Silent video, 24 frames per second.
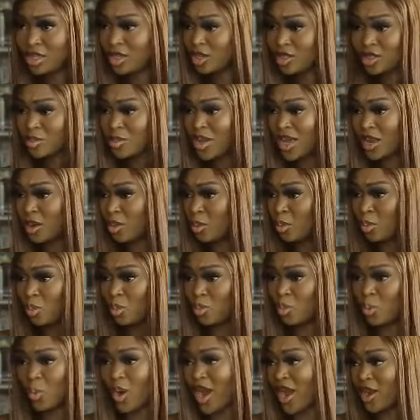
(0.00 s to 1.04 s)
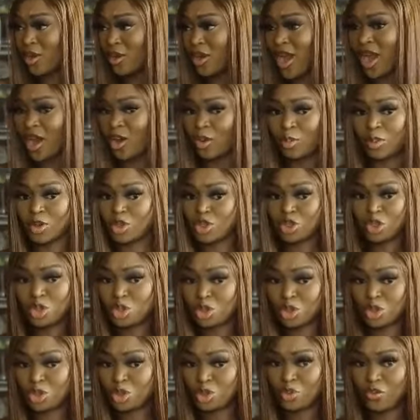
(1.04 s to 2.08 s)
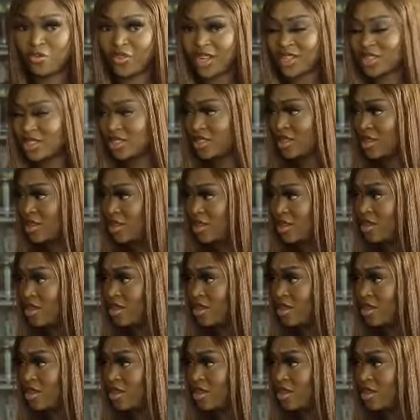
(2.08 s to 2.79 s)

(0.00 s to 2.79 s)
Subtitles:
It doesn't matter why or how, but you don't do that.